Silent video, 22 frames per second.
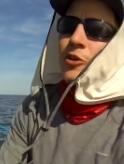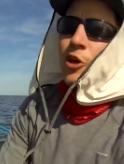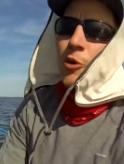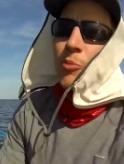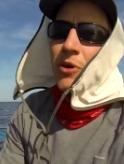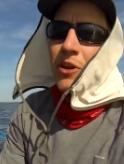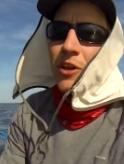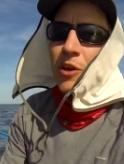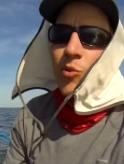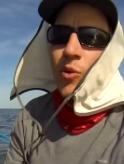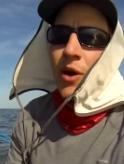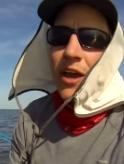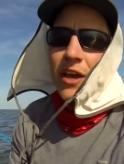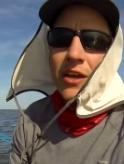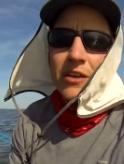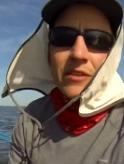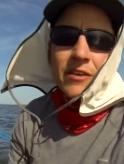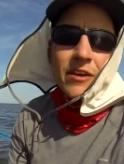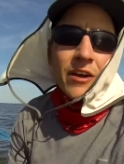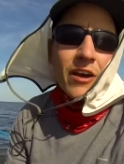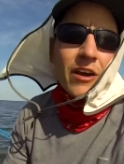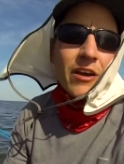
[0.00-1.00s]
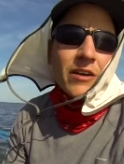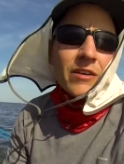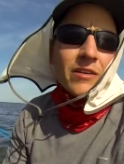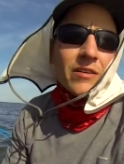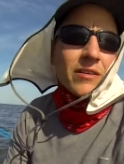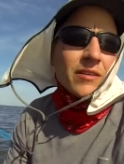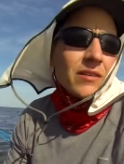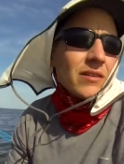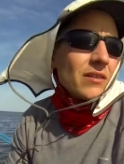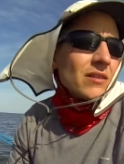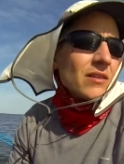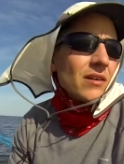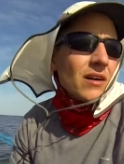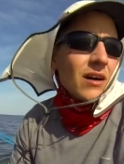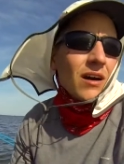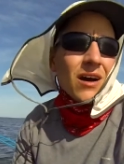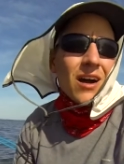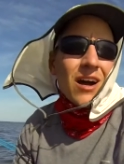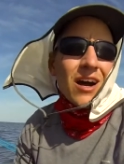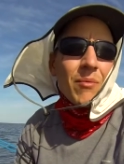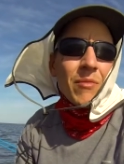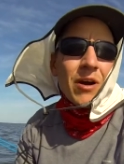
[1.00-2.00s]
nobody awake there.
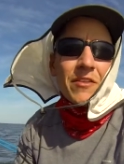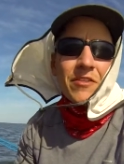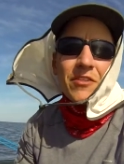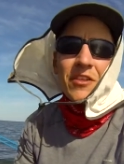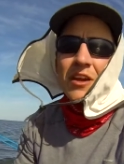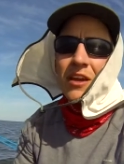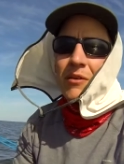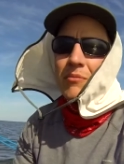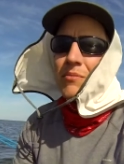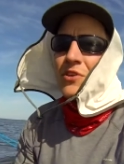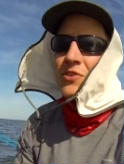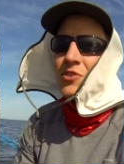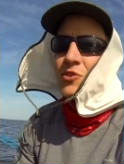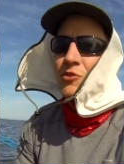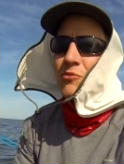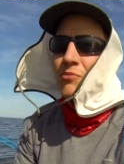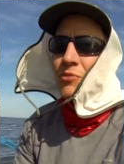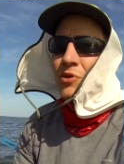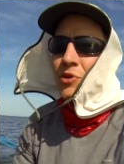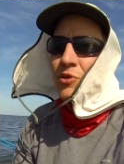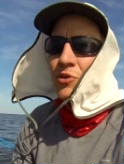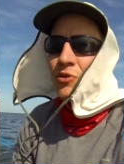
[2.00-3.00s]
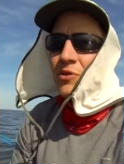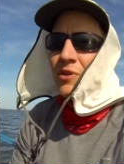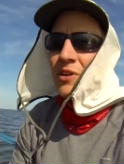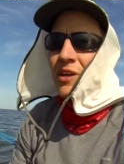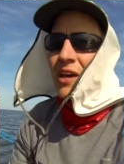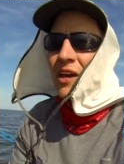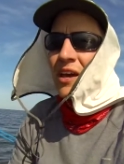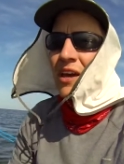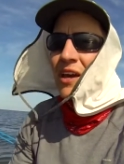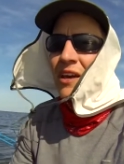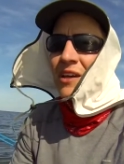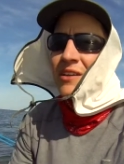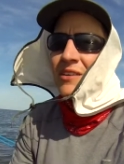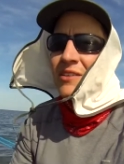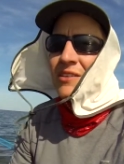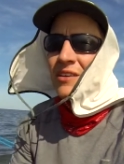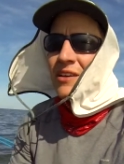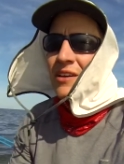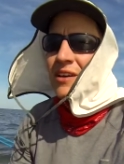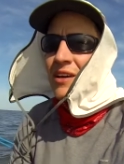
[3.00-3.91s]
I think Mr. Moon and